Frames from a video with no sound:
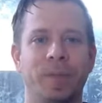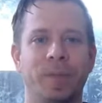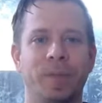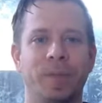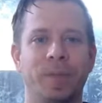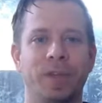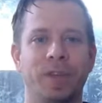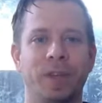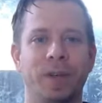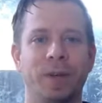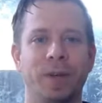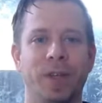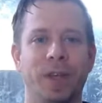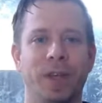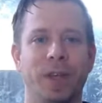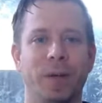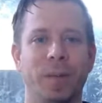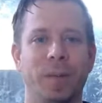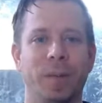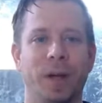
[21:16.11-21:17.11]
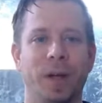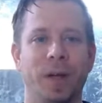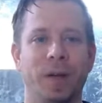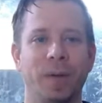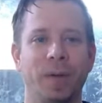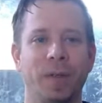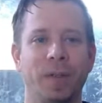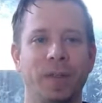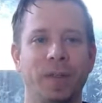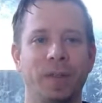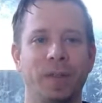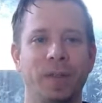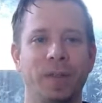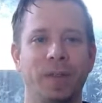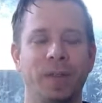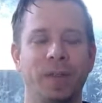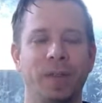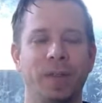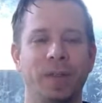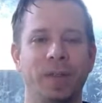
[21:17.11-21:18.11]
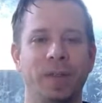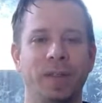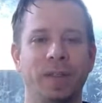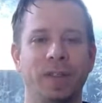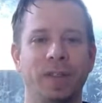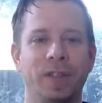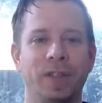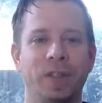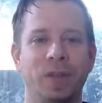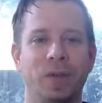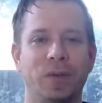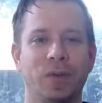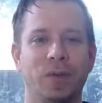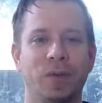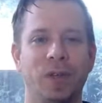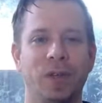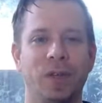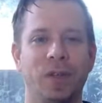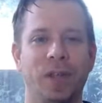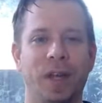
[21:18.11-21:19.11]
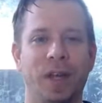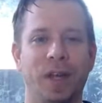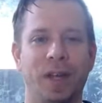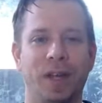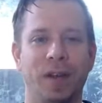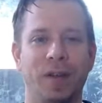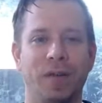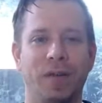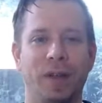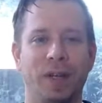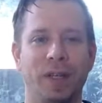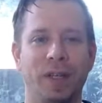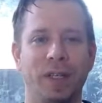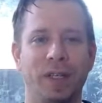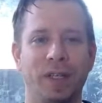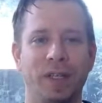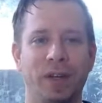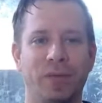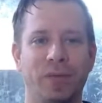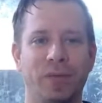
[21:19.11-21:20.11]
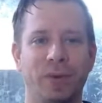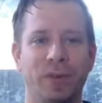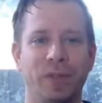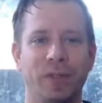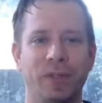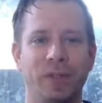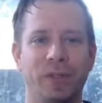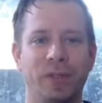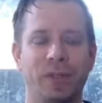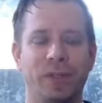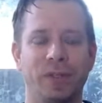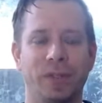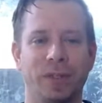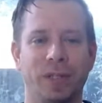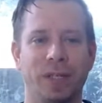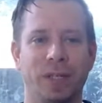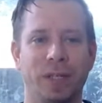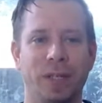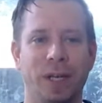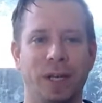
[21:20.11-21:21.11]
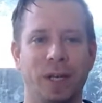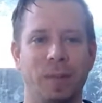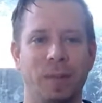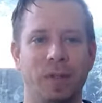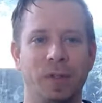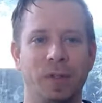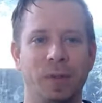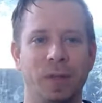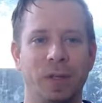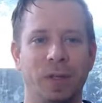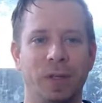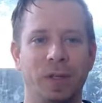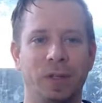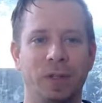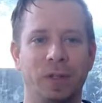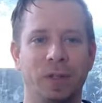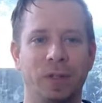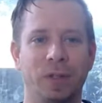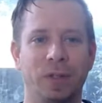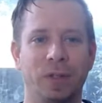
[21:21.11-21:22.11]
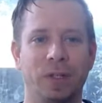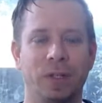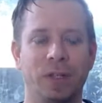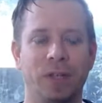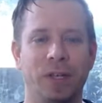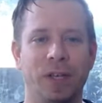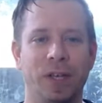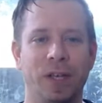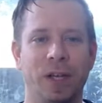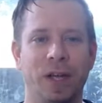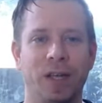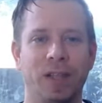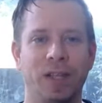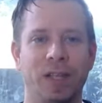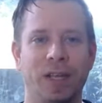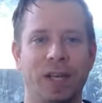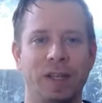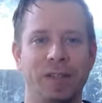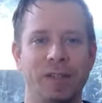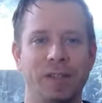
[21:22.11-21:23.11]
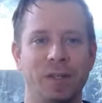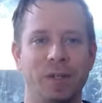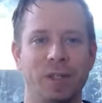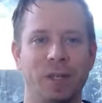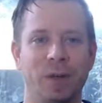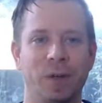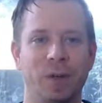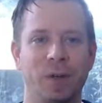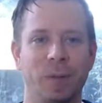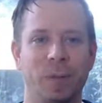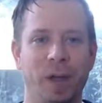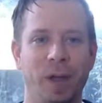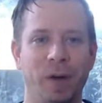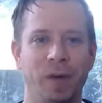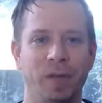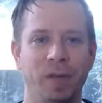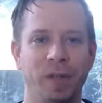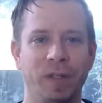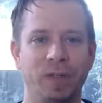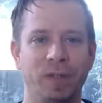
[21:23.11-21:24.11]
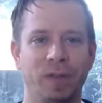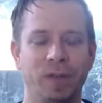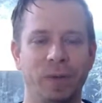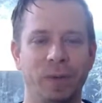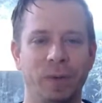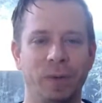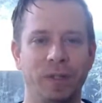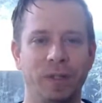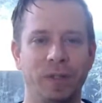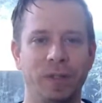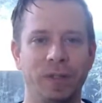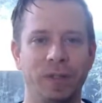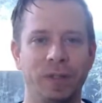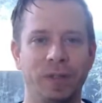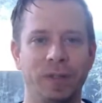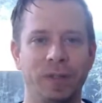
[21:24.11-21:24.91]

Tilt the head backwards. So you feel that kind of like difference between those two. And then as you tilt the pelvis forwards